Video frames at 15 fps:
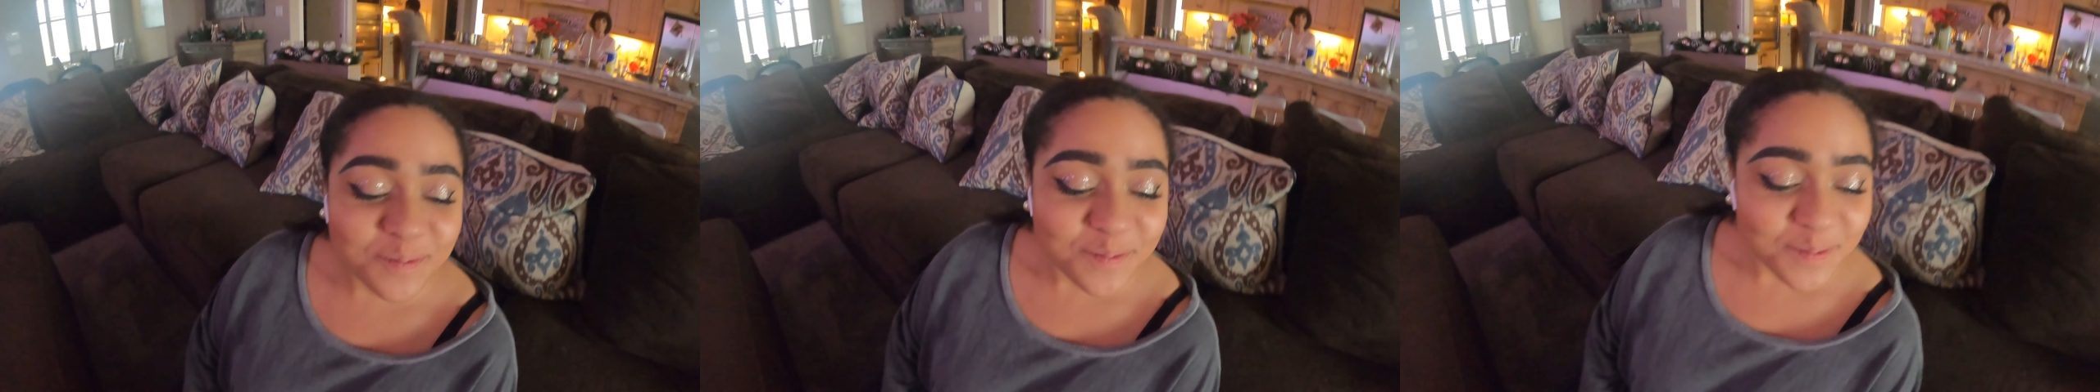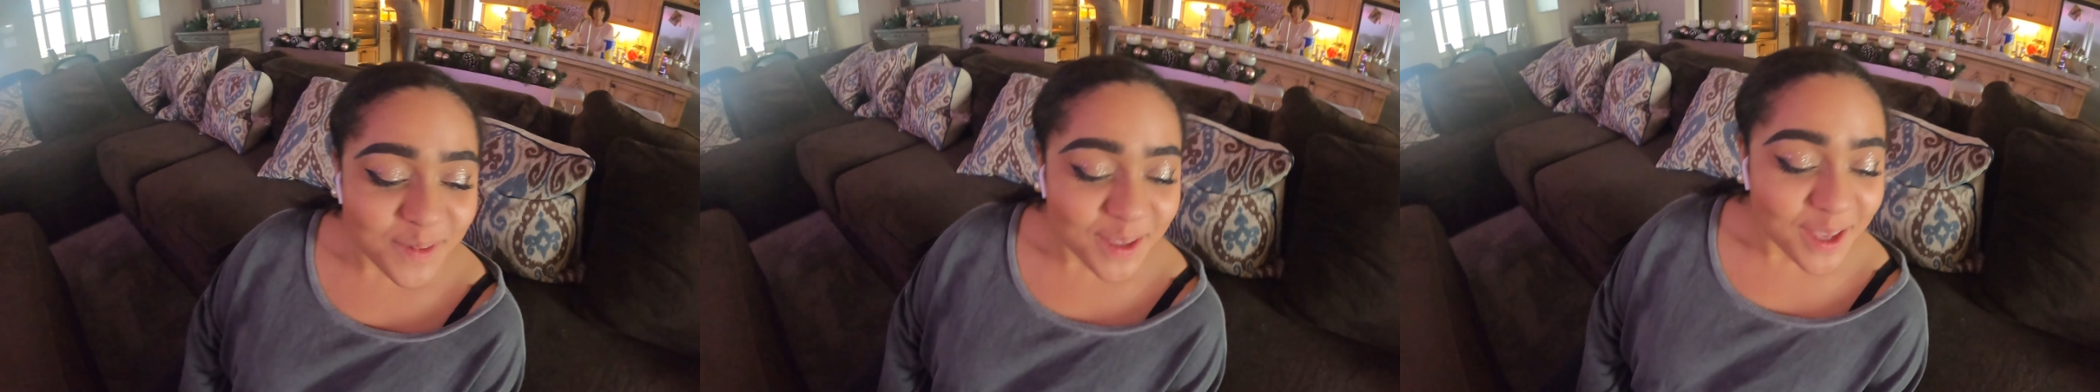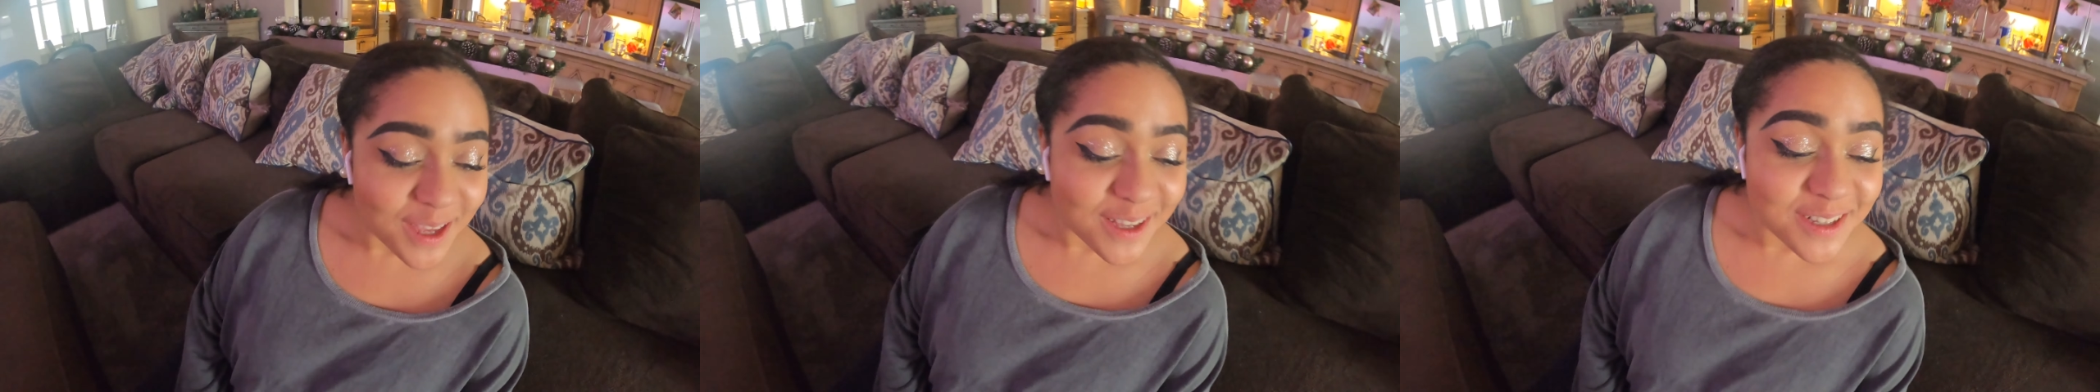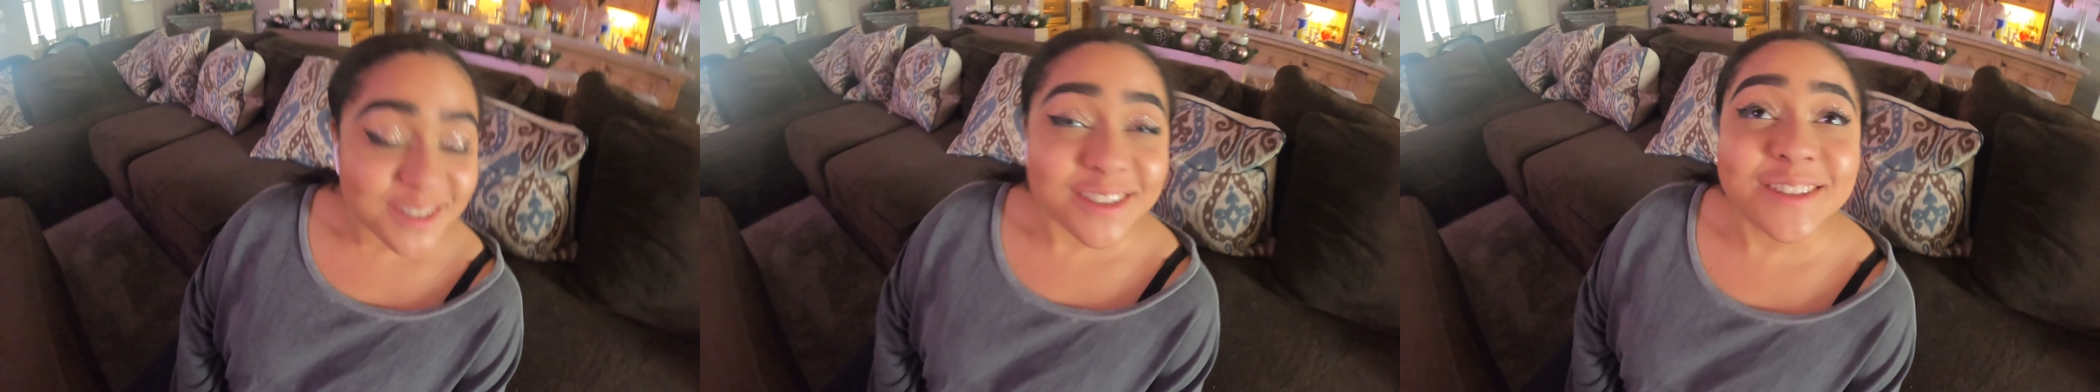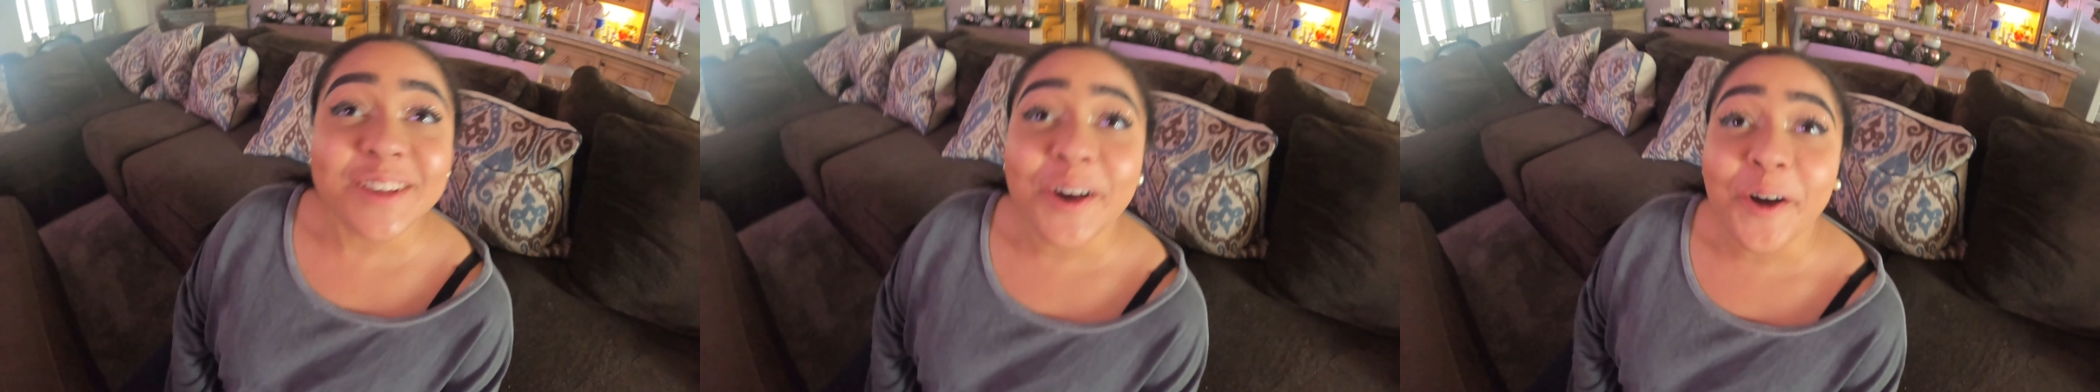Johnny.
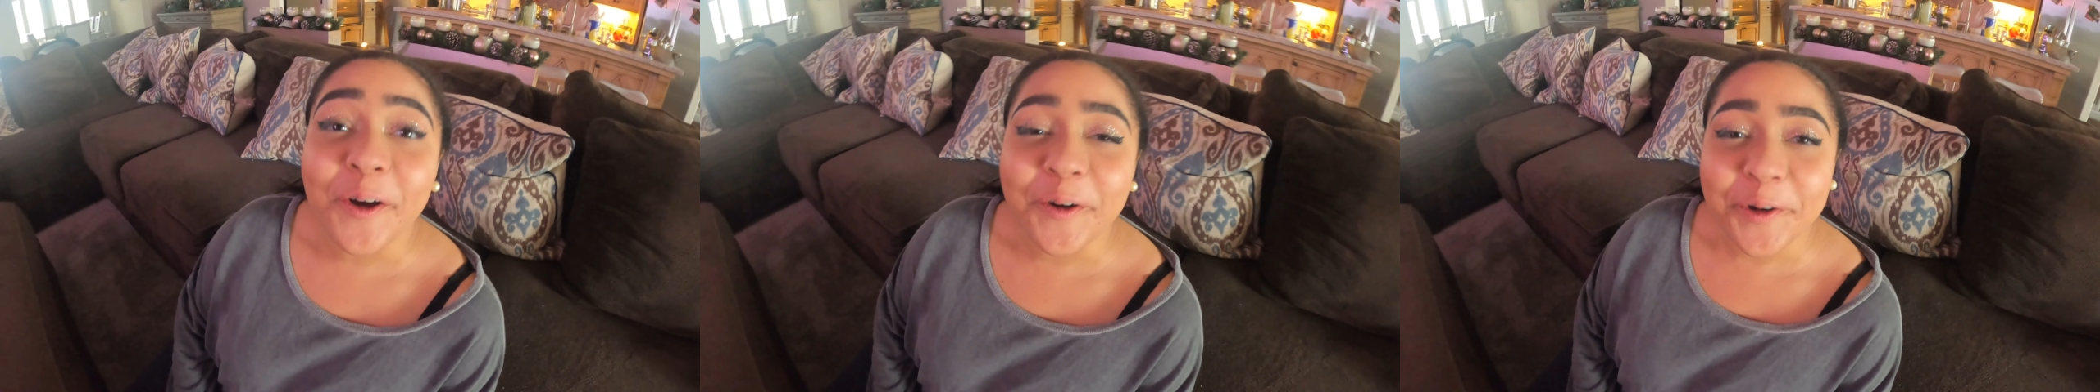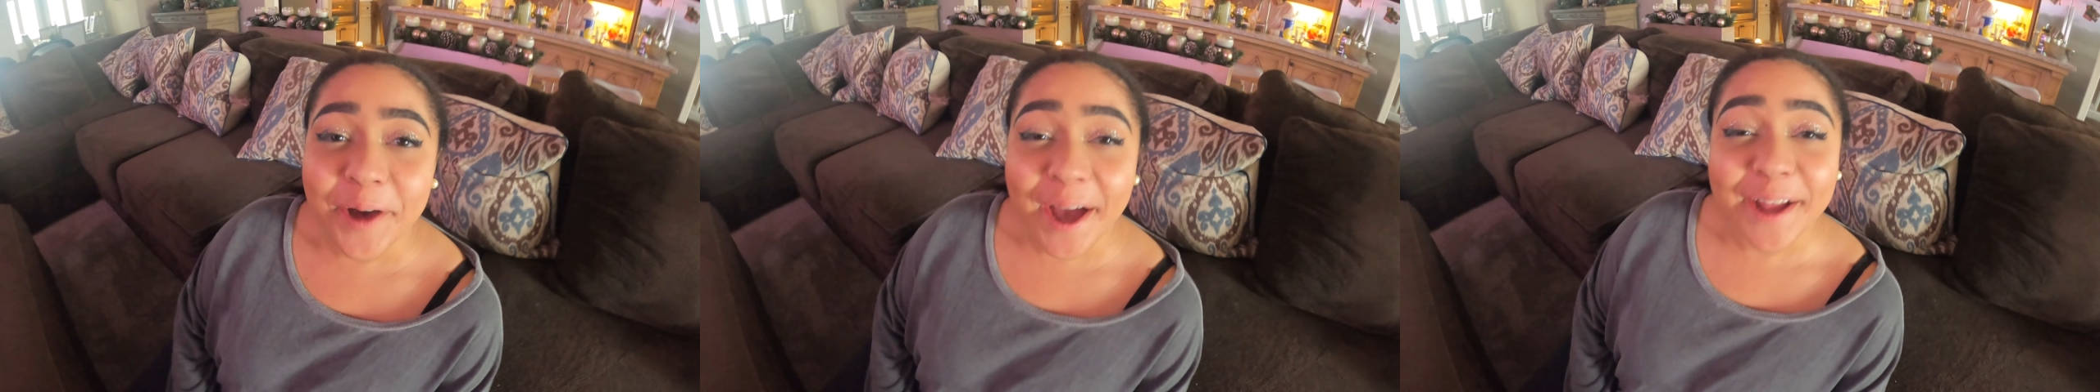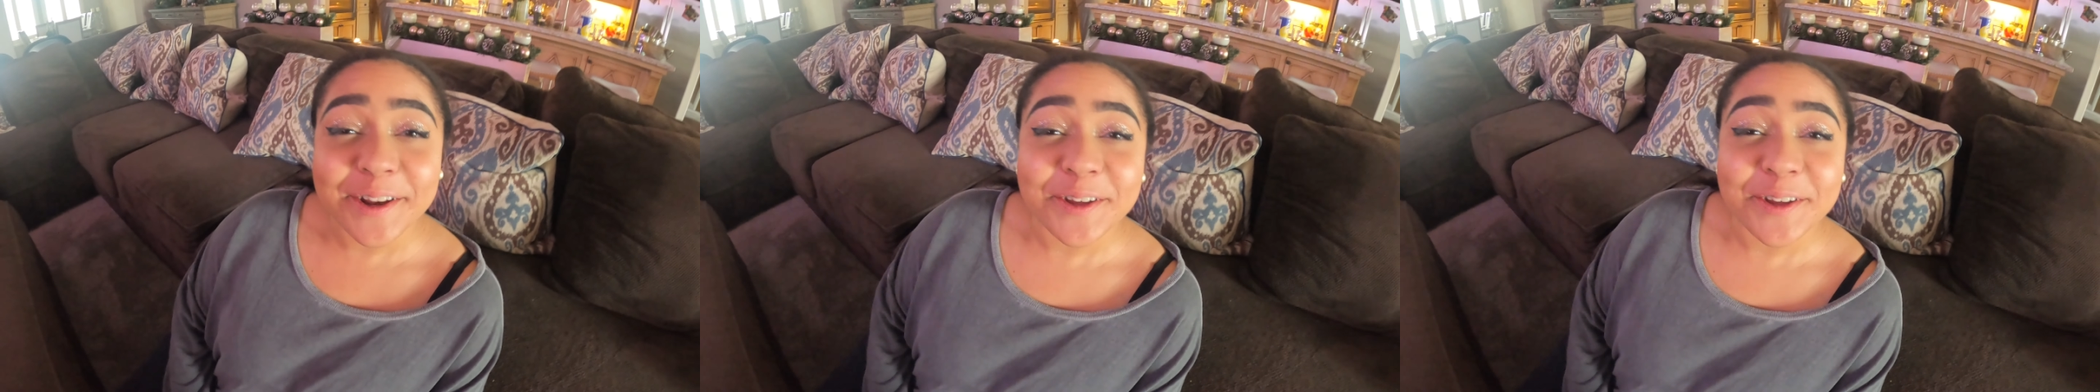So, I